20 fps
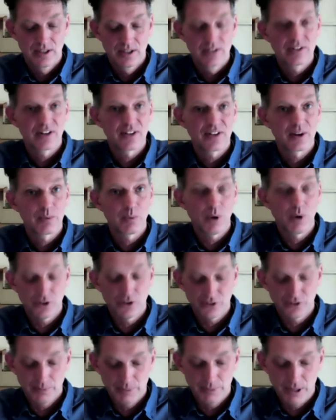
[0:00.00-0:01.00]
that there
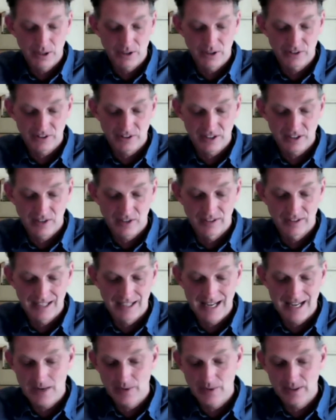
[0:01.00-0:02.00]
was a policy of
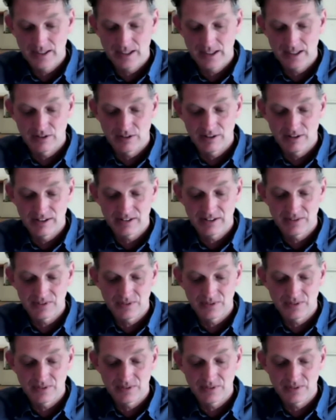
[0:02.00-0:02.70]
allowing aggressive